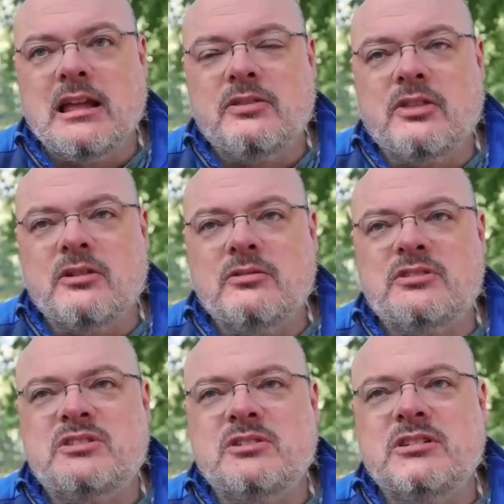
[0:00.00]
Those
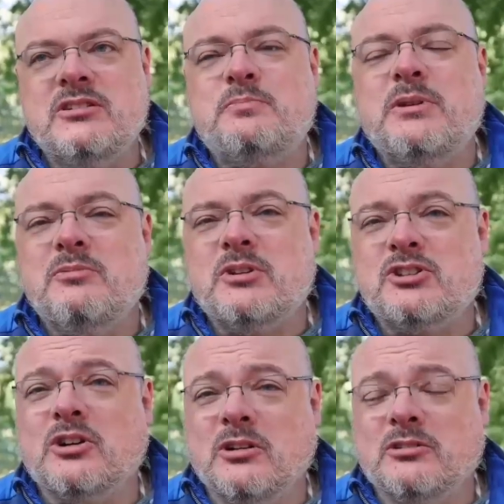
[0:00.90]
studies pretty much
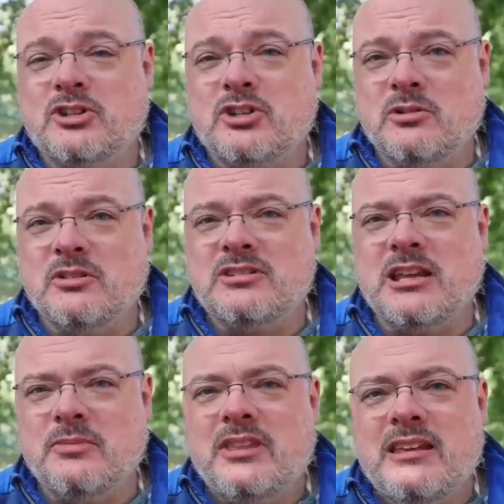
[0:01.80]
all show the
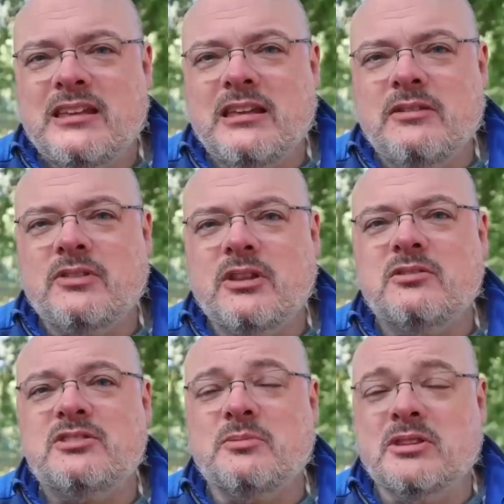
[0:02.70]
same thing, even though
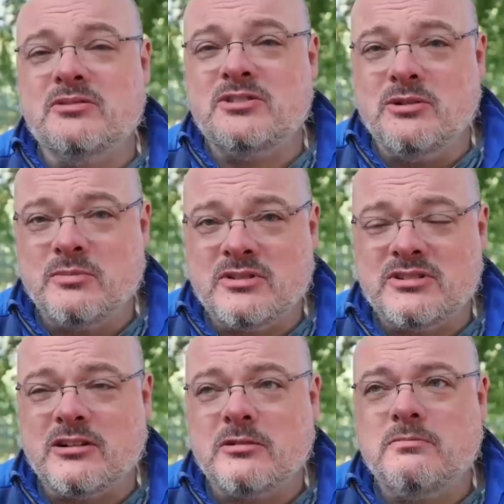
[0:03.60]
some of those numbers
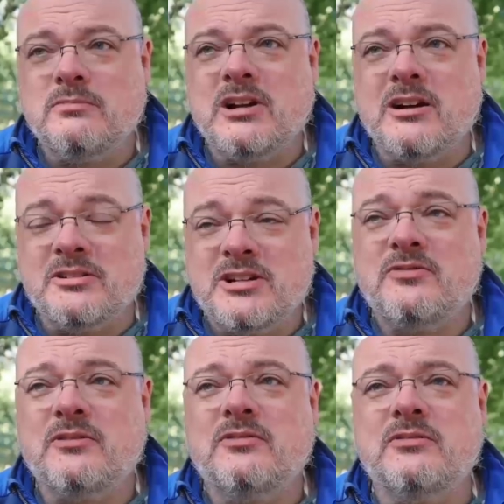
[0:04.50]
are
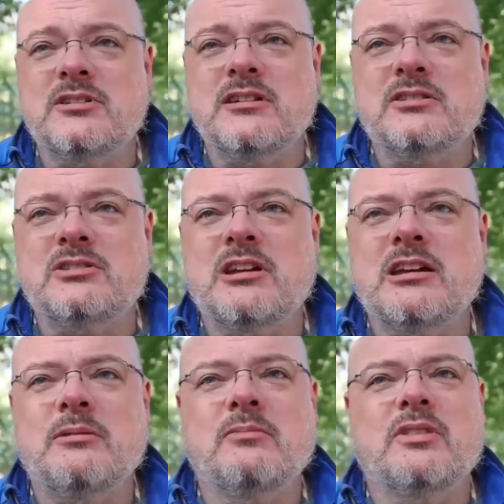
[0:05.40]
different from time to
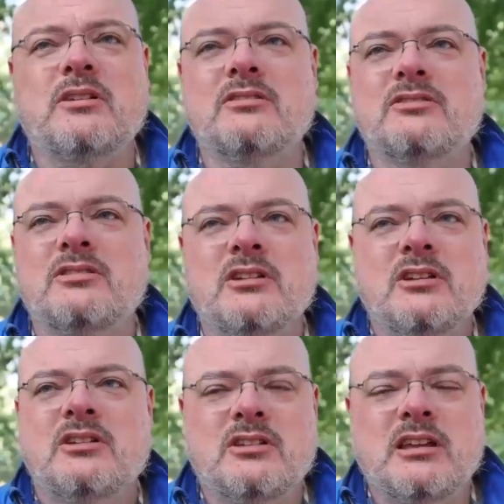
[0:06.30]
time. There's
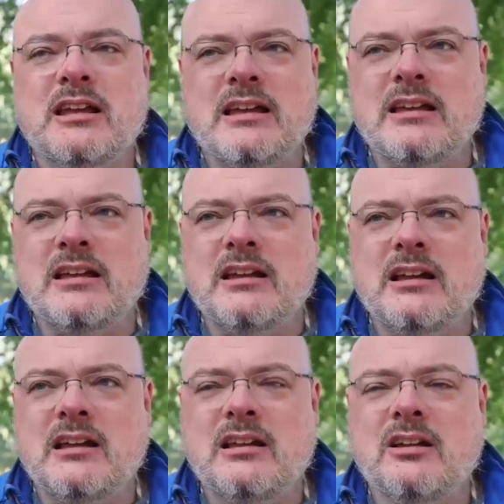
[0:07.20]

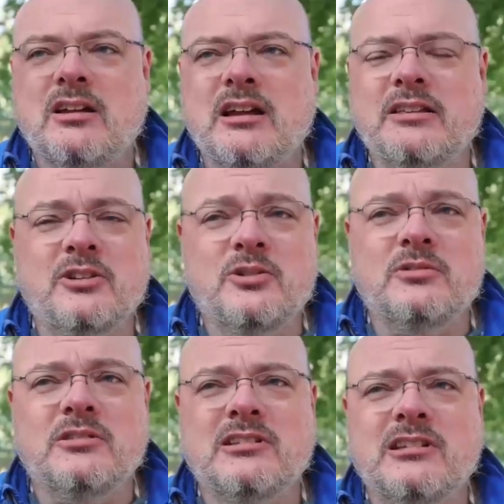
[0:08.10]
I think
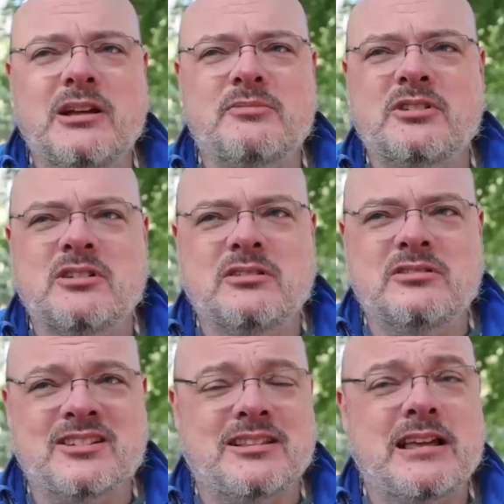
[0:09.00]
Google, Amazon,
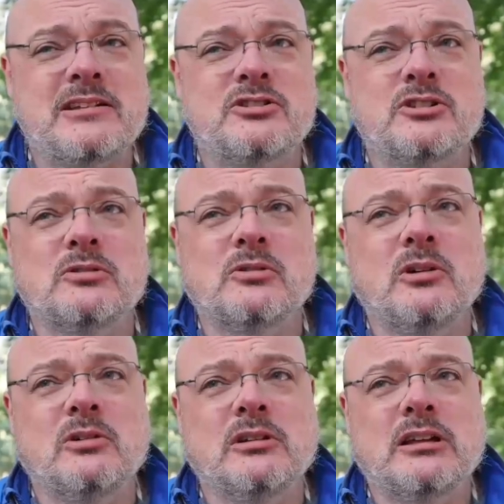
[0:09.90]
Zalando
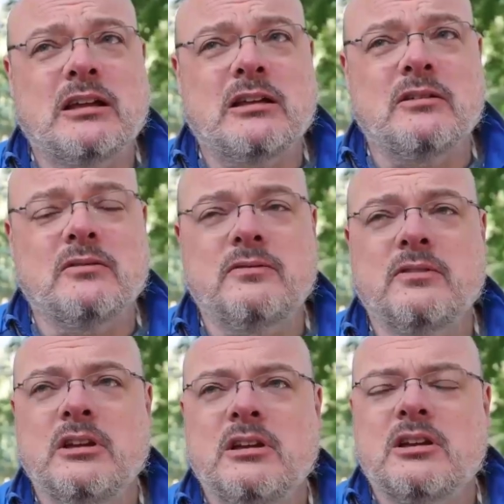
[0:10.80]
all have
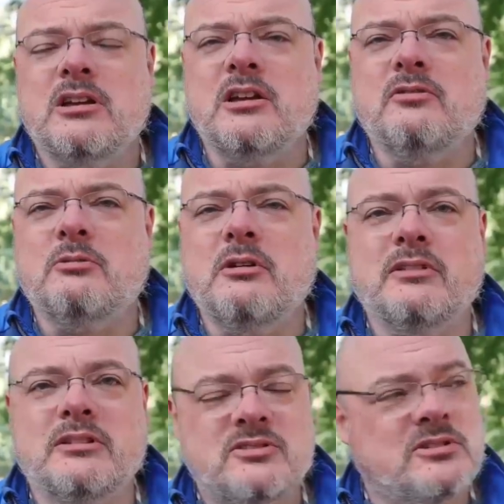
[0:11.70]
kind of
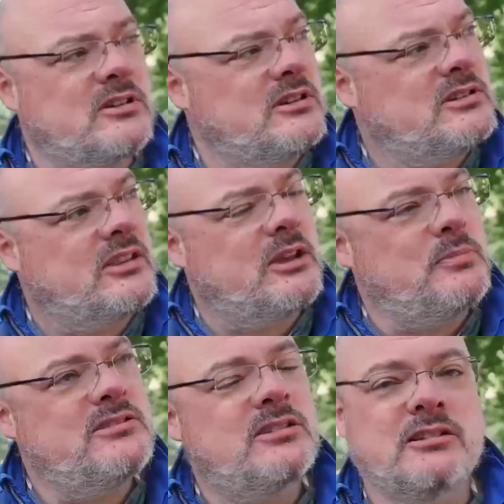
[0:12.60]
equivalent studies, and they
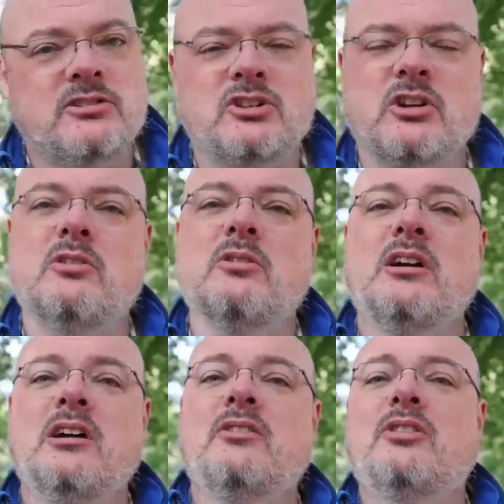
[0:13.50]
basically show
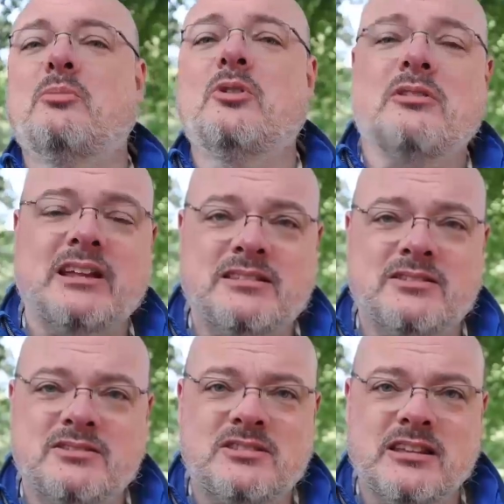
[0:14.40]
the more
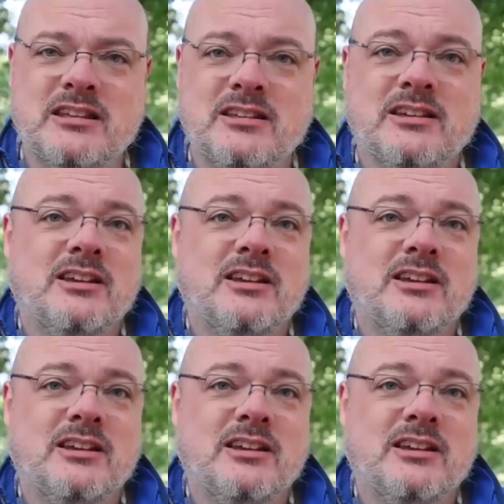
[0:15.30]
latency,